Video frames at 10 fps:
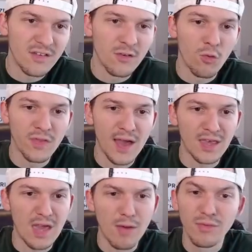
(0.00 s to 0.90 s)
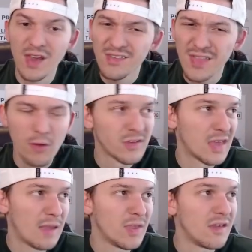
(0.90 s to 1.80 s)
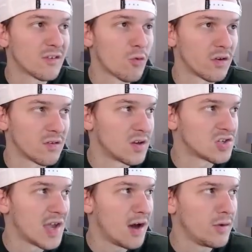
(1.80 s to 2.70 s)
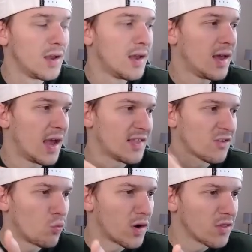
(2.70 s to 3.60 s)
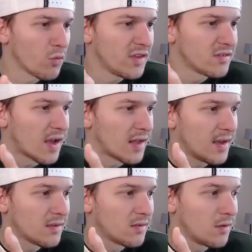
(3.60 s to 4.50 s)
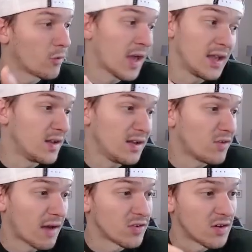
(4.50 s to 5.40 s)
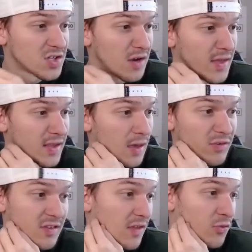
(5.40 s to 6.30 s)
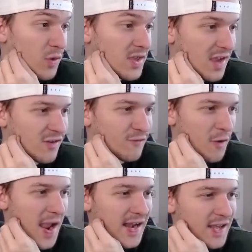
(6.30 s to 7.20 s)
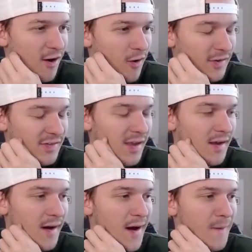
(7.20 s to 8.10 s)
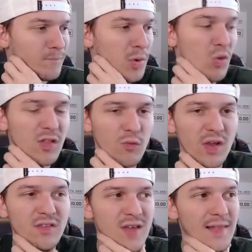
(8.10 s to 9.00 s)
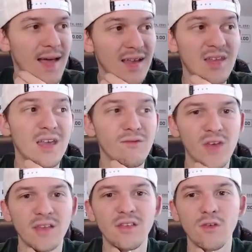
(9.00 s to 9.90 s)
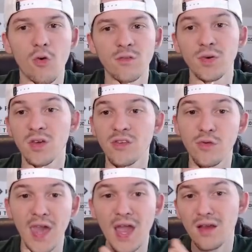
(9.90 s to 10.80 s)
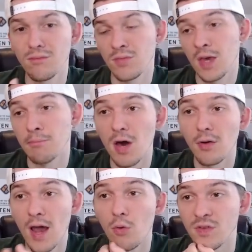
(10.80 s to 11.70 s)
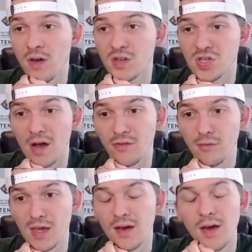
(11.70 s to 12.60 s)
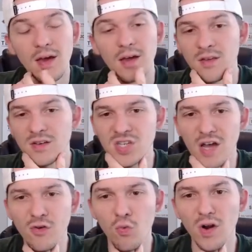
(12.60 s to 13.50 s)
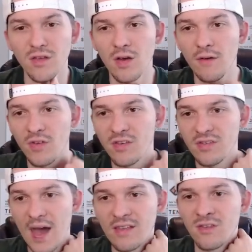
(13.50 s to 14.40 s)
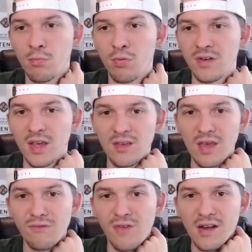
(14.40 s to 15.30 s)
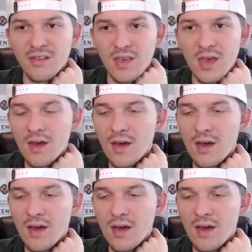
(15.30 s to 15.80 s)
score that game. I'm guessing that was the game that he scored a touchdown. And that's one of the reasons I like, okay, he didn't even have a touchdown that game. He just had 3 catches for 80 yards. But one of the reasons I like taking fantasy scores because you can get bailed out with touchdowns. I mean, touchdowns are one of the toughest stats to predict in fantasy.